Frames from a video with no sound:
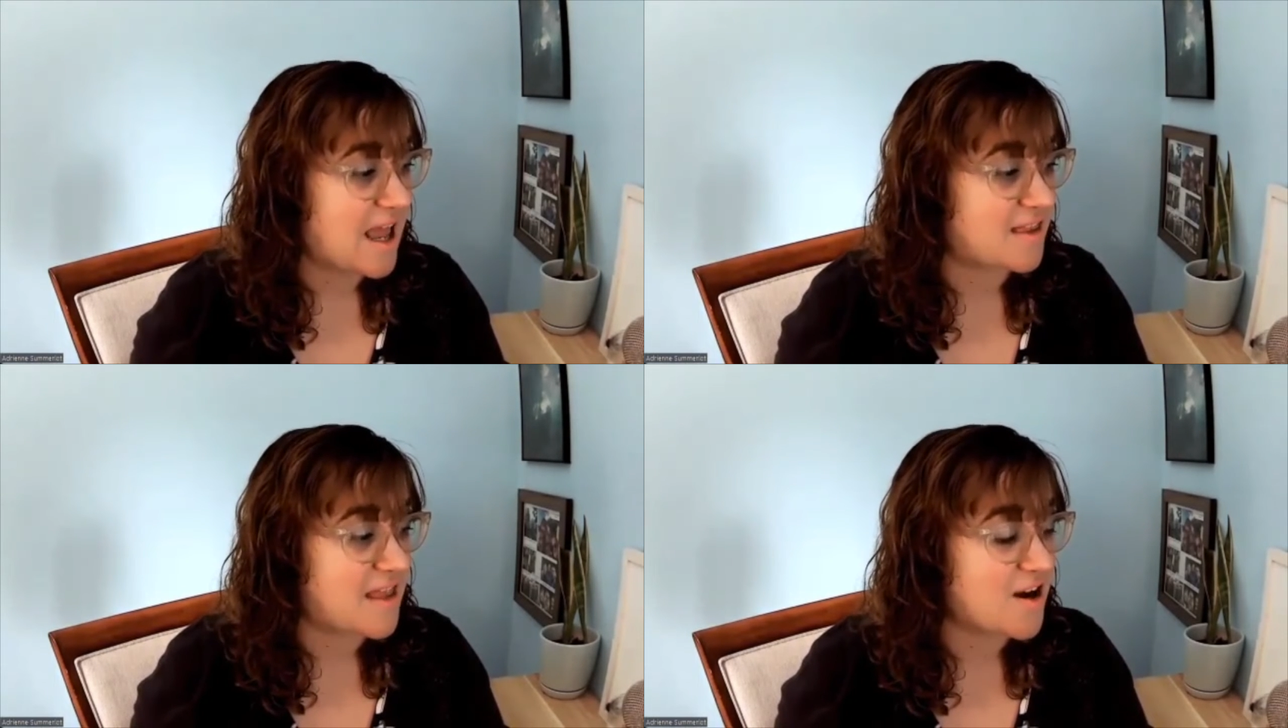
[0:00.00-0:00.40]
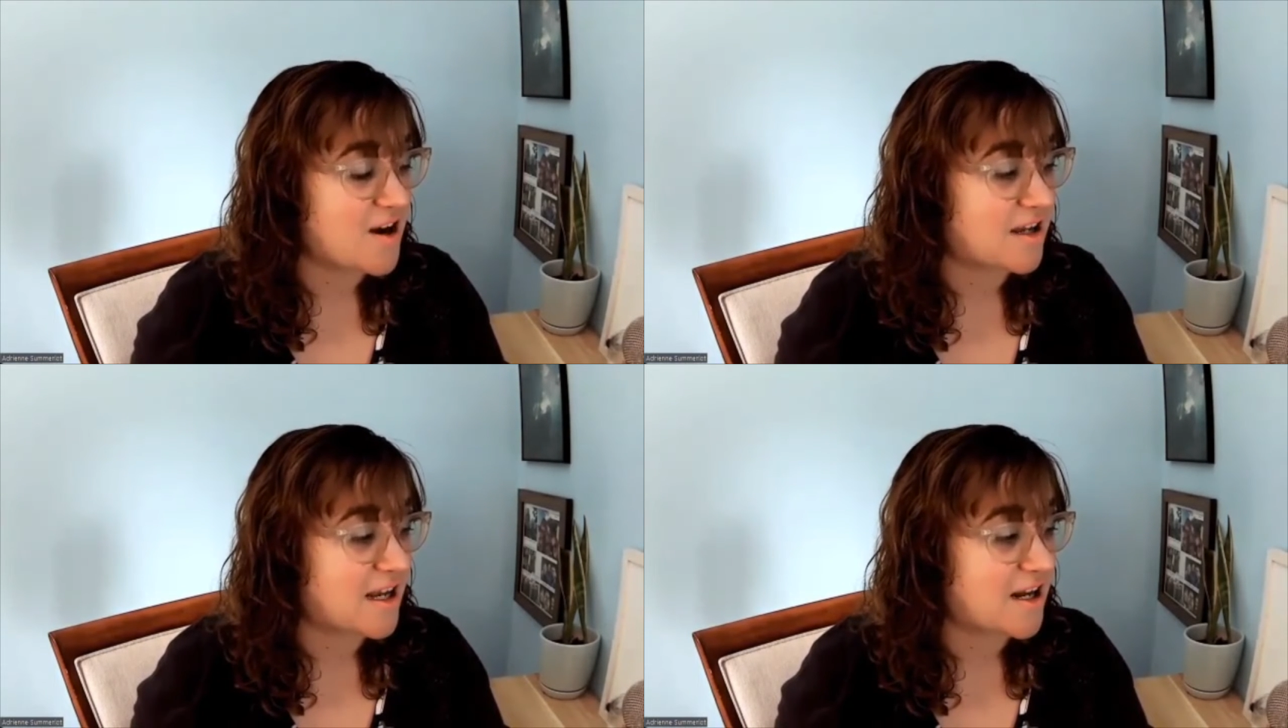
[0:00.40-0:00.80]
and
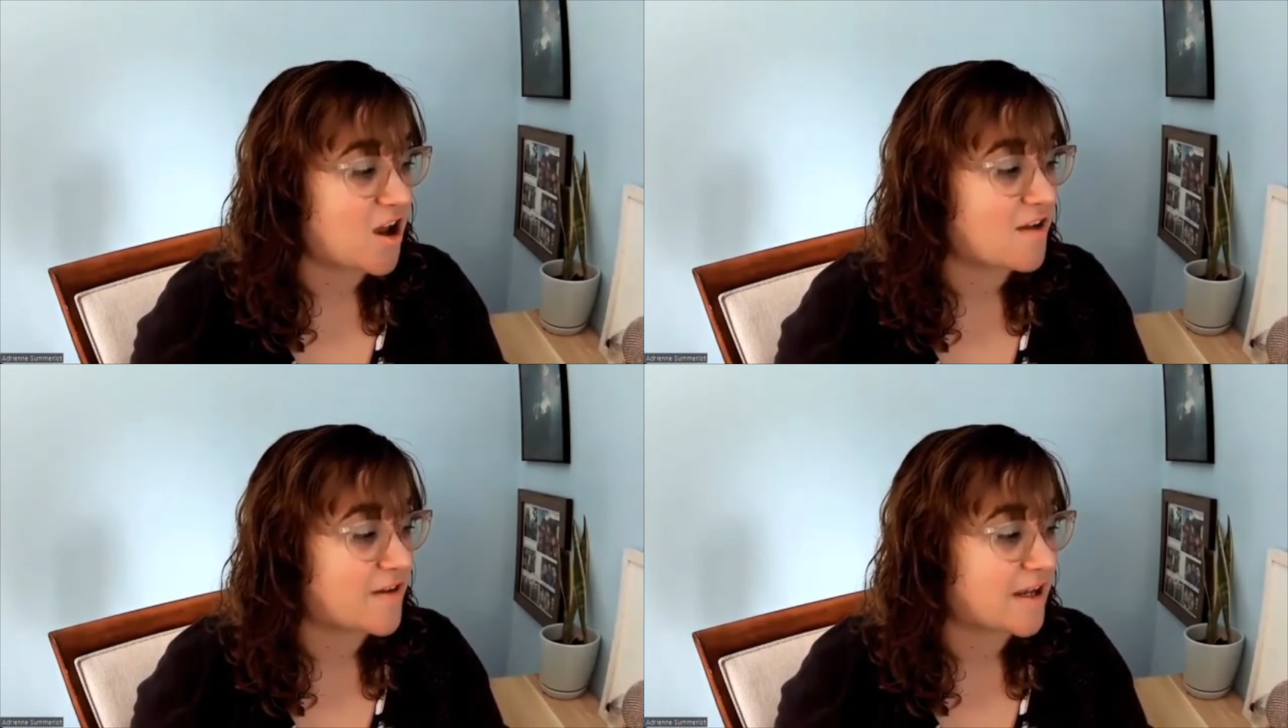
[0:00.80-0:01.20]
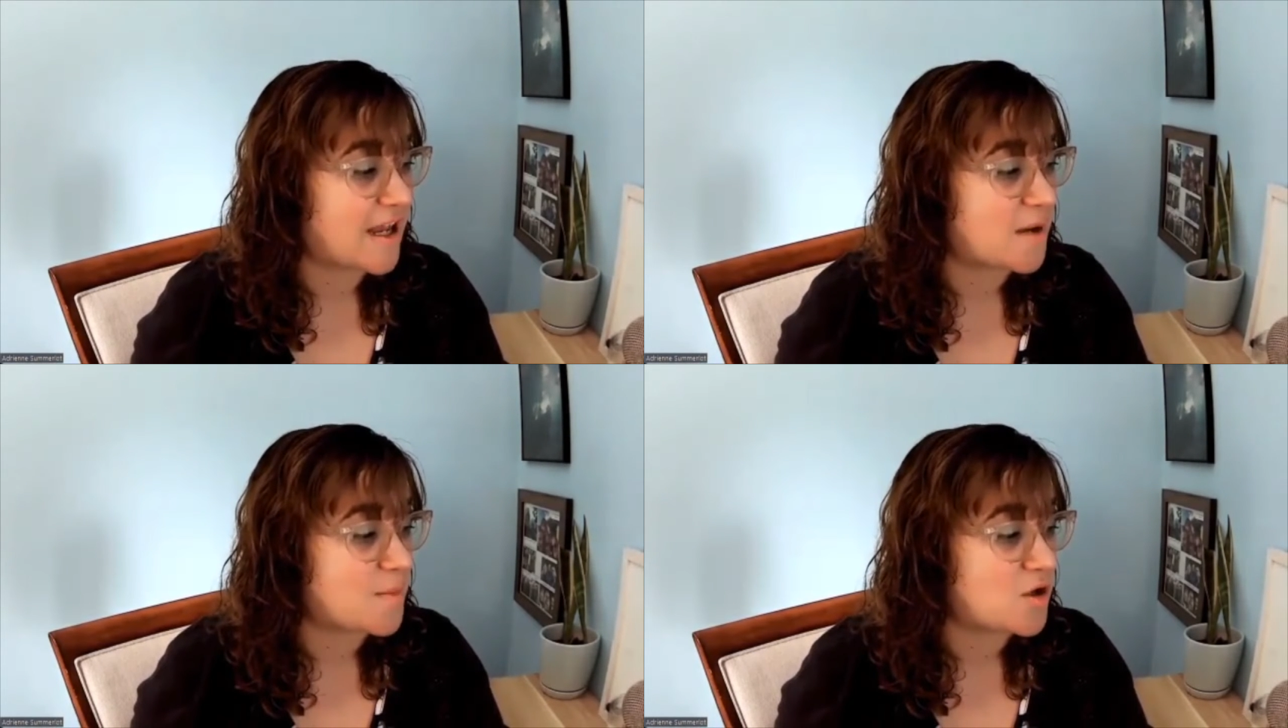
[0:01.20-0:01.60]
there, getting off a
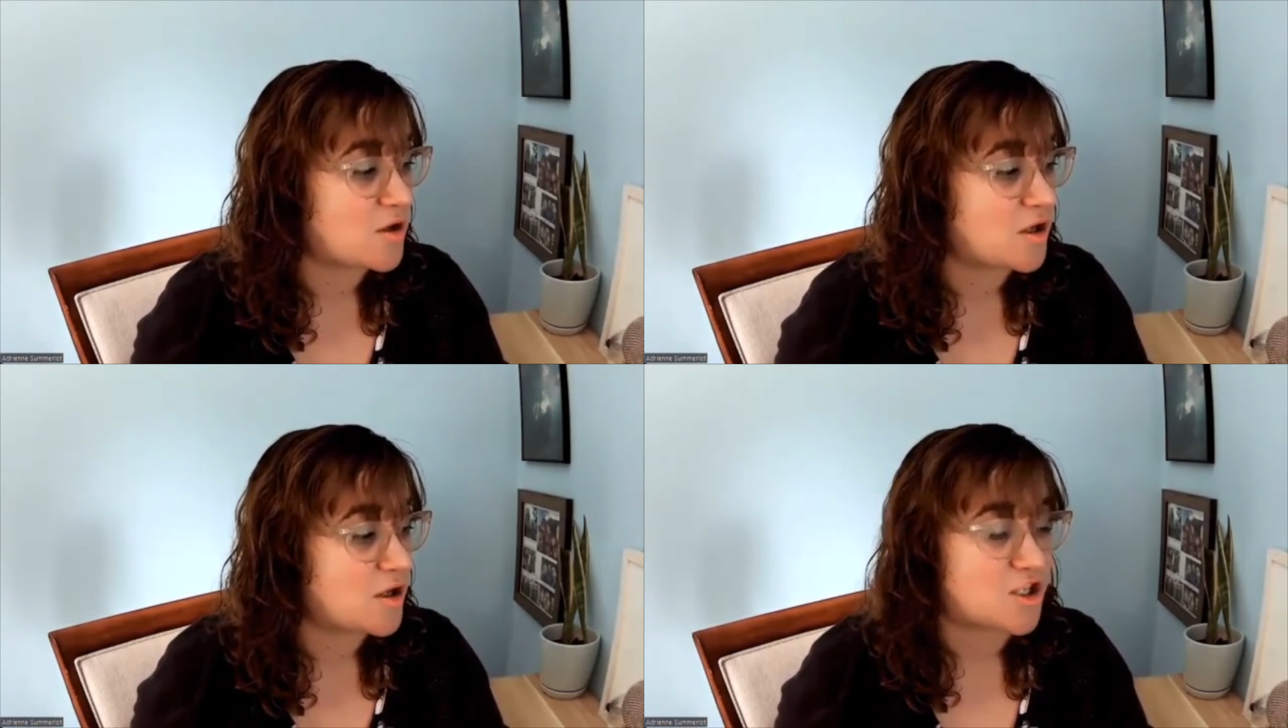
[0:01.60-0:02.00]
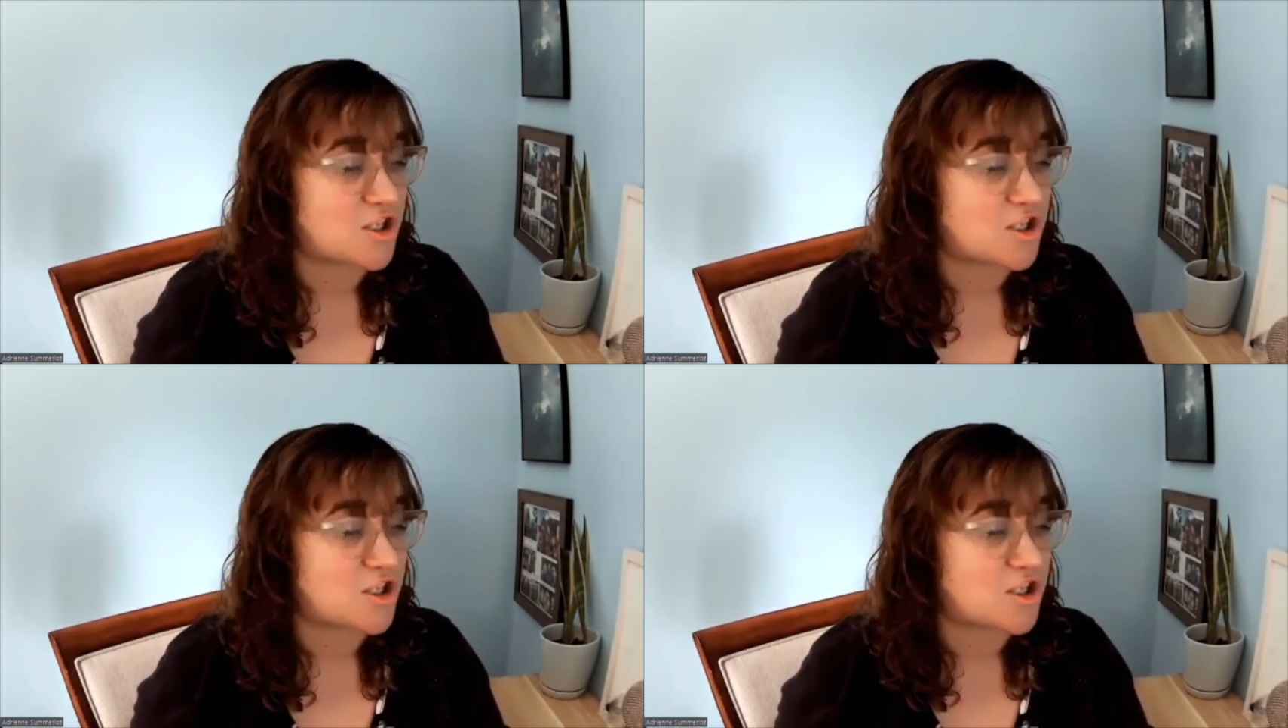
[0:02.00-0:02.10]
camel,